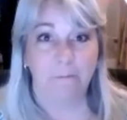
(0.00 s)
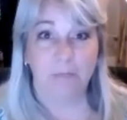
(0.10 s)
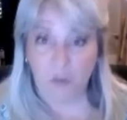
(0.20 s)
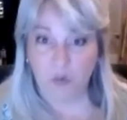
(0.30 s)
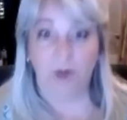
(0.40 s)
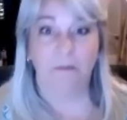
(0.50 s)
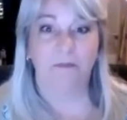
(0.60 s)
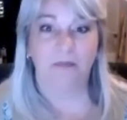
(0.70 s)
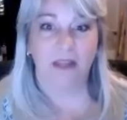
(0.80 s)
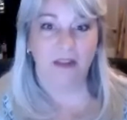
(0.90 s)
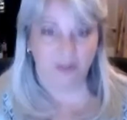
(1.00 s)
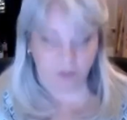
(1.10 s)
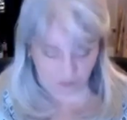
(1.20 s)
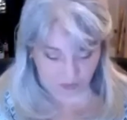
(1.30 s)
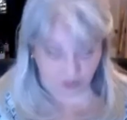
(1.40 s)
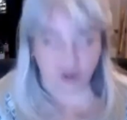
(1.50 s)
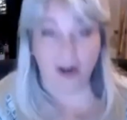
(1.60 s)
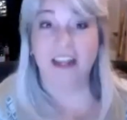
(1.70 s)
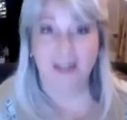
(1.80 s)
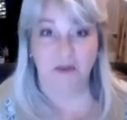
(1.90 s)
No more. So
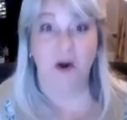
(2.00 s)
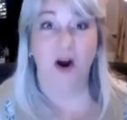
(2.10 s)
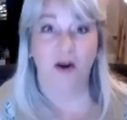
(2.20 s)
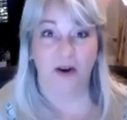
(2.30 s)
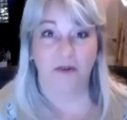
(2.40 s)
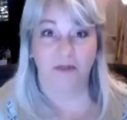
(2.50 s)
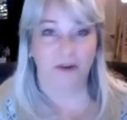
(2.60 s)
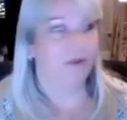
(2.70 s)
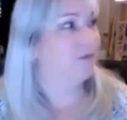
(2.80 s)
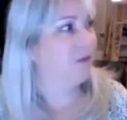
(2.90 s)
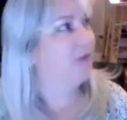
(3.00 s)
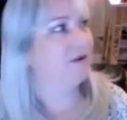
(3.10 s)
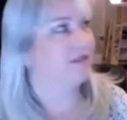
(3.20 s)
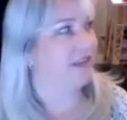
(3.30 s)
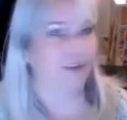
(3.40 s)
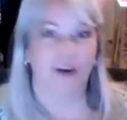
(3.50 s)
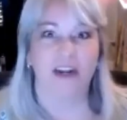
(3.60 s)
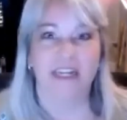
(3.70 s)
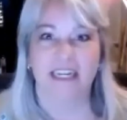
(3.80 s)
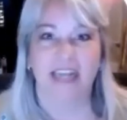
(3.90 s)
starting tomorrow, or maybe it was like
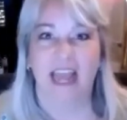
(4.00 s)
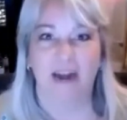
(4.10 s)
starting today,